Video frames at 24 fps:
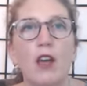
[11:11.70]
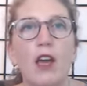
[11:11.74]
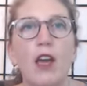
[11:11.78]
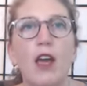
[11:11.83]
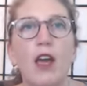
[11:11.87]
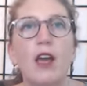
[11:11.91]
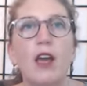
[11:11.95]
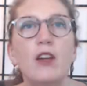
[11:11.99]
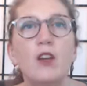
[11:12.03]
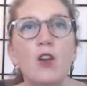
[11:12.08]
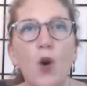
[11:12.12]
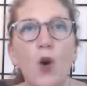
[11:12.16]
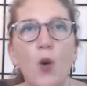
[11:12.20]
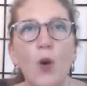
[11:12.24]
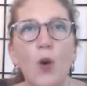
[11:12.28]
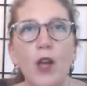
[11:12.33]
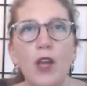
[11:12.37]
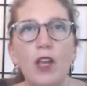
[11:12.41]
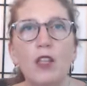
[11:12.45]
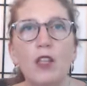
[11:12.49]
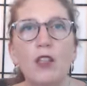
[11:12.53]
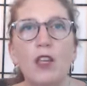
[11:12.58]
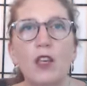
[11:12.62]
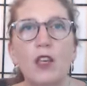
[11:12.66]

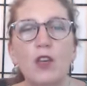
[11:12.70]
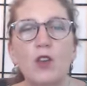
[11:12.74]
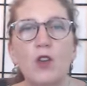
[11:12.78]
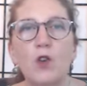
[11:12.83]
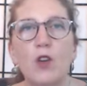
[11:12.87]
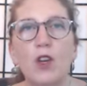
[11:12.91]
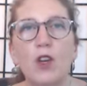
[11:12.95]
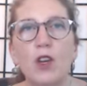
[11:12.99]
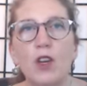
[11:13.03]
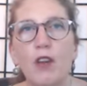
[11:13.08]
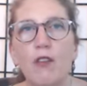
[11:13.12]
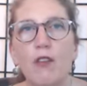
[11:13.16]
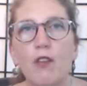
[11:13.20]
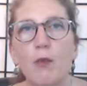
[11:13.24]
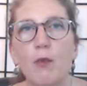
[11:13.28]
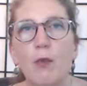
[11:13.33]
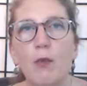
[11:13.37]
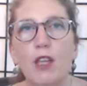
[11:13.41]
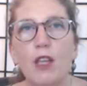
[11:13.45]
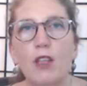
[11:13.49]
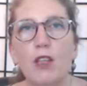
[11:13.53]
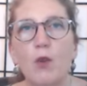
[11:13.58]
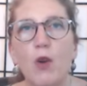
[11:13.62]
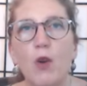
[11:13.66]
knowing that you can never
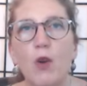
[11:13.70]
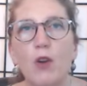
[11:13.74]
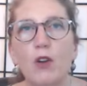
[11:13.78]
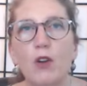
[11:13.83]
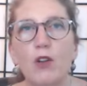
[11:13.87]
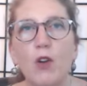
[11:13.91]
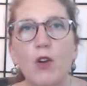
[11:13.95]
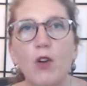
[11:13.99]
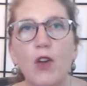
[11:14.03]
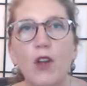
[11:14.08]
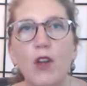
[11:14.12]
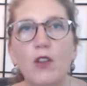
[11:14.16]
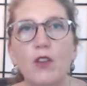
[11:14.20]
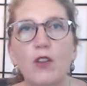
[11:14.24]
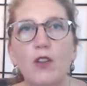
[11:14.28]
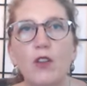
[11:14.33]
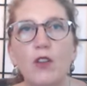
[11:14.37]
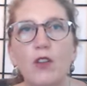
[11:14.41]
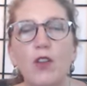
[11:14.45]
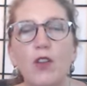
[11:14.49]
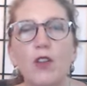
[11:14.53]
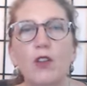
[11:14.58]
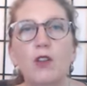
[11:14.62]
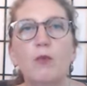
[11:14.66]
make the wrong choice.
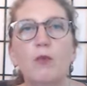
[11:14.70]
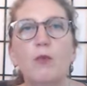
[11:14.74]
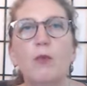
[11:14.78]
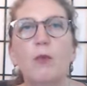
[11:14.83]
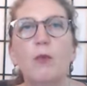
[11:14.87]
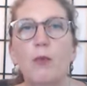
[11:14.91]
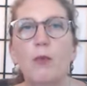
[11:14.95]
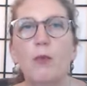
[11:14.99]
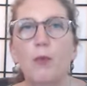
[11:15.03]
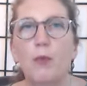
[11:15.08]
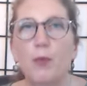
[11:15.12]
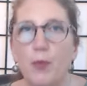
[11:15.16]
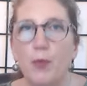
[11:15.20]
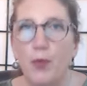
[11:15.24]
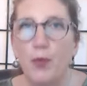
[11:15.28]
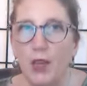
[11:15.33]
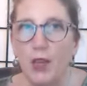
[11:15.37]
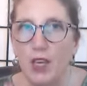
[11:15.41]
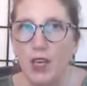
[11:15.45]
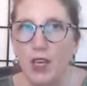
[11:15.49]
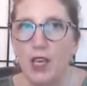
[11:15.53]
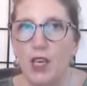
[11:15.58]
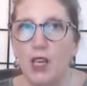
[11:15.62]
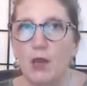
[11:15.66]
The
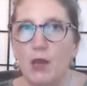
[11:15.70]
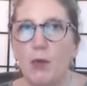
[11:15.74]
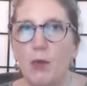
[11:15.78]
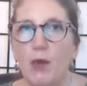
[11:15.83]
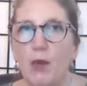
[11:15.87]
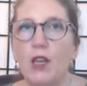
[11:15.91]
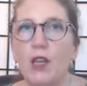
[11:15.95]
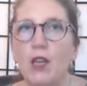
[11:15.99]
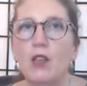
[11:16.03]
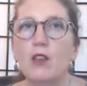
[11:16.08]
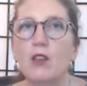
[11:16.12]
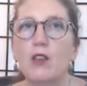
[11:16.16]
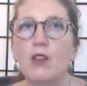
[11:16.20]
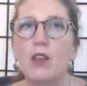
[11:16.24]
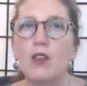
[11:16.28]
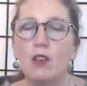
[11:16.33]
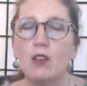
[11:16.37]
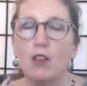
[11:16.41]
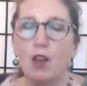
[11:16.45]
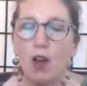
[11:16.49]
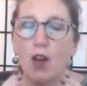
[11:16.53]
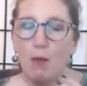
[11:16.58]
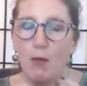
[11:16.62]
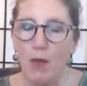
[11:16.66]
key piece is
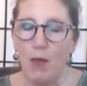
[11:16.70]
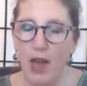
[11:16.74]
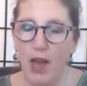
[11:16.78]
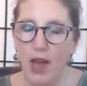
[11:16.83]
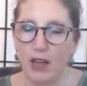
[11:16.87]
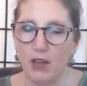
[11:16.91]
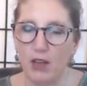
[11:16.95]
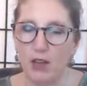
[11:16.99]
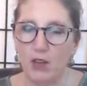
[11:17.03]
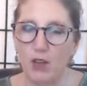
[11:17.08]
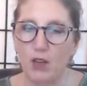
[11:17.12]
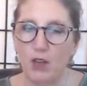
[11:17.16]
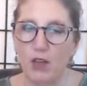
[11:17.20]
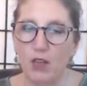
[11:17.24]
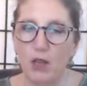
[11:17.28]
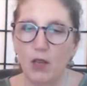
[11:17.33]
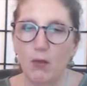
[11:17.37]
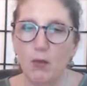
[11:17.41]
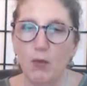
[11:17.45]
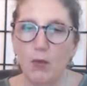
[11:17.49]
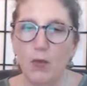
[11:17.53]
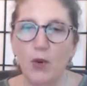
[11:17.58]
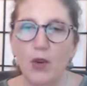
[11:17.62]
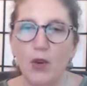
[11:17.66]
come back to
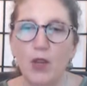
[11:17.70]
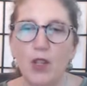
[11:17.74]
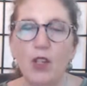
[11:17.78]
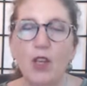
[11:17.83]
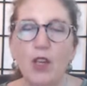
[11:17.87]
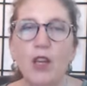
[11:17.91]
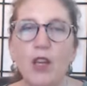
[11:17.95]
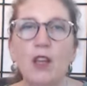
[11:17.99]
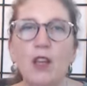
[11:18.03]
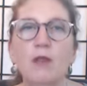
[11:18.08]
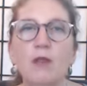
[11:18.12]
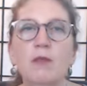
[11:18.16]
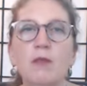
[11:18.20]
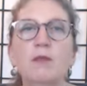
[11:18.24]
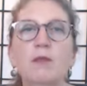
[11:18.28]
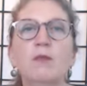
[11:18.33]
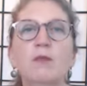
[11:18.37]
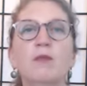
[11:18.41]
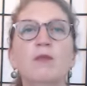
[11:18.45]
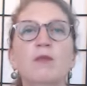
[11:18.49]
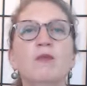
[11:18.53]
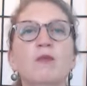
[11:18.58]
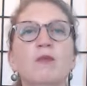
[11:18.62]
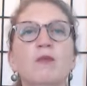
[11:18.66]
deep breathing,
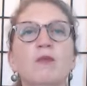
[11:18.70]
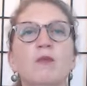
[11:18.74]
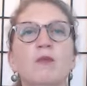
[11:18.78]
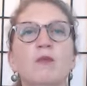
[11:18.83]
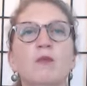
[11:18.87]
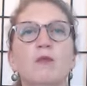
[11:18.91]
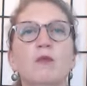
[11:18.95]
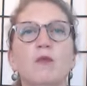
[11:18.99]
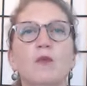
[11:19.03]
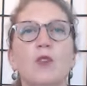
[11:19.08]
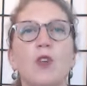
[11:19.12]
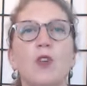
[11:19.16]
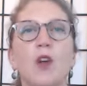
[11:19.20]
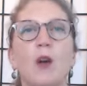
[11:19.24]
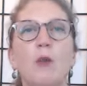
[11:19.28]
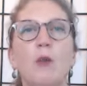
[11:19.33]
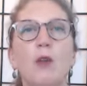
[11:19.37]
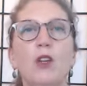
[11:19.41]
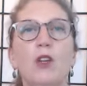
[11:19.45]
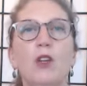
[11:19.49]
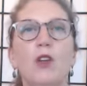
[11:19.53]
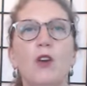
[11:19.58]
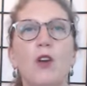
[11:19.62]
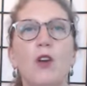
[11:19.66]
come
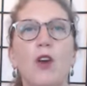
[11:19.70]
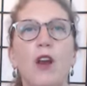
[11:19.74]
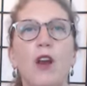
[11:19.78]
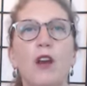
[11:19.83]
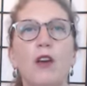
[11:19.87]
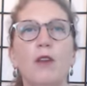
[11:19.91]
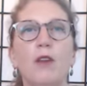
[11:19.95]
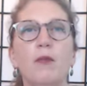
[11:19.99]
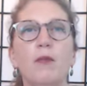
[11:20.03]
into your heart.